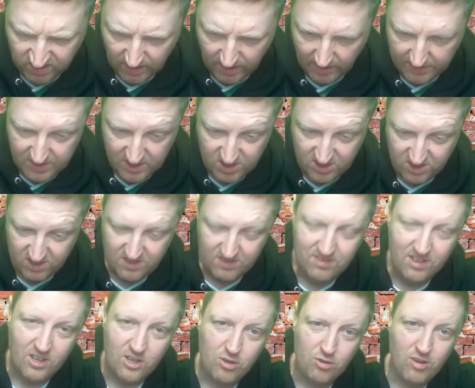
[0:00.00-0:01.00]
And this
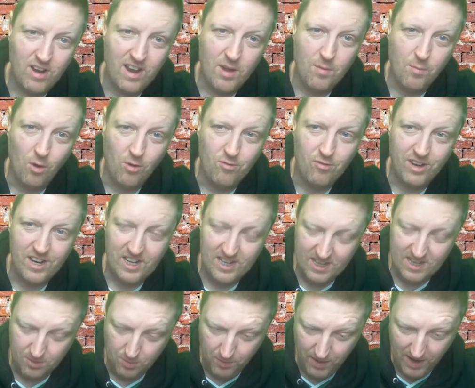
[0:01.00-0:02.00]
isn't a great one,
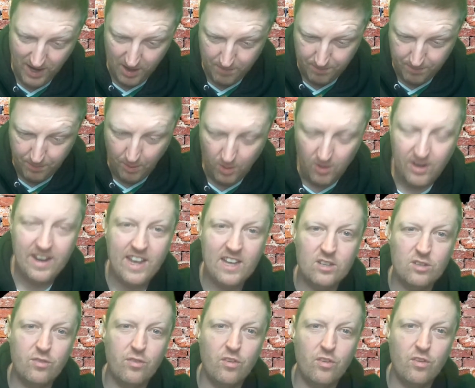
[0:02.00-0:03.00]
really, in a way, but it
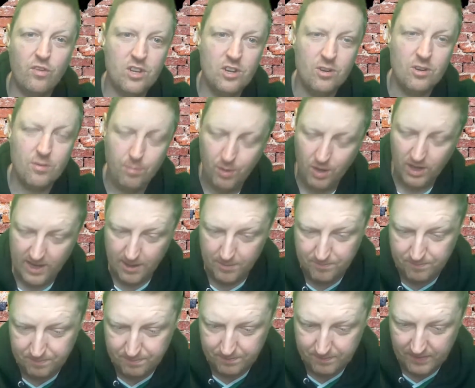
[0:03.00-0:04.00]
is for a certain player.
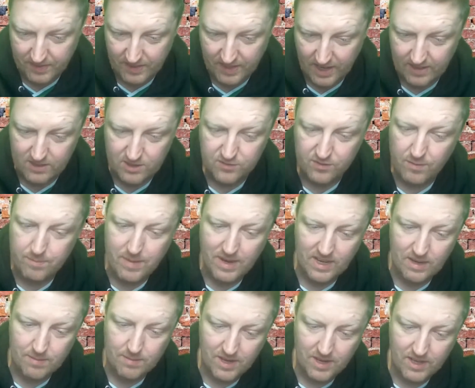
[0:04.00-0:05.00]
And it's for
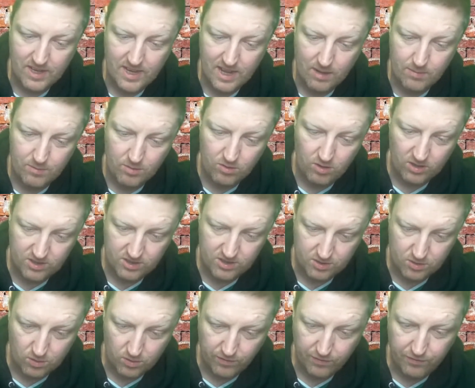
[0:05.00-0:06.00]
Miggy. Miggy Almiron has
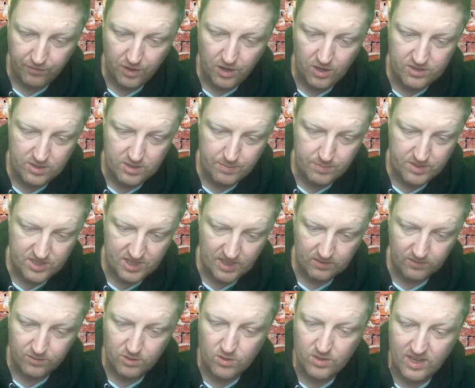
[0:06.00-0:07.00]
scored 30%
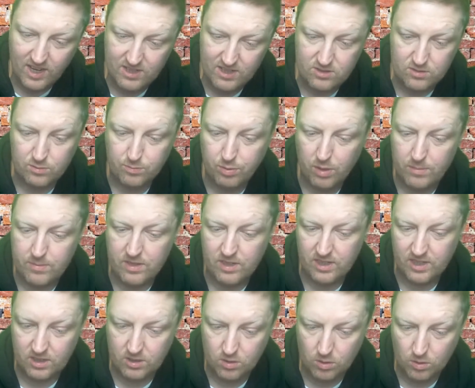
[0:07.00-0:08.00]
of Newcastle's Premier
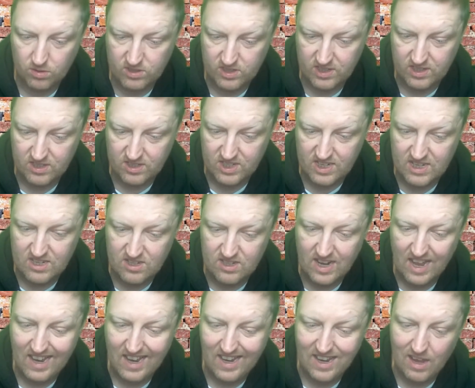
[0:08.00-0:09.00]
League goals this
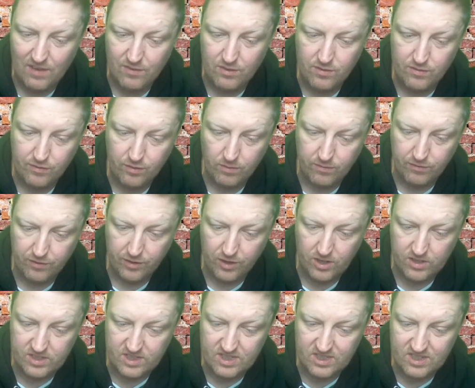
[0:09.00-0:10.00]
season, 11 from
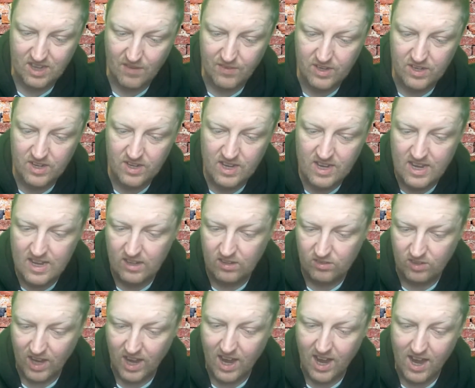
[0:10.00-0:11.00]
37,
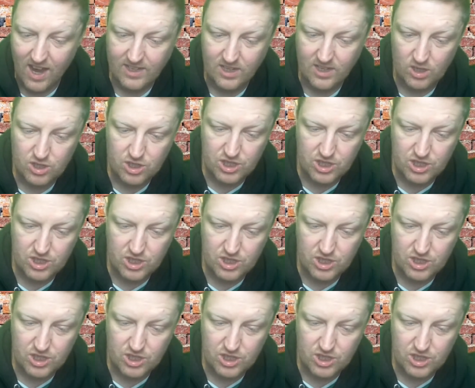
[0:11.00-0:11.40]
the highest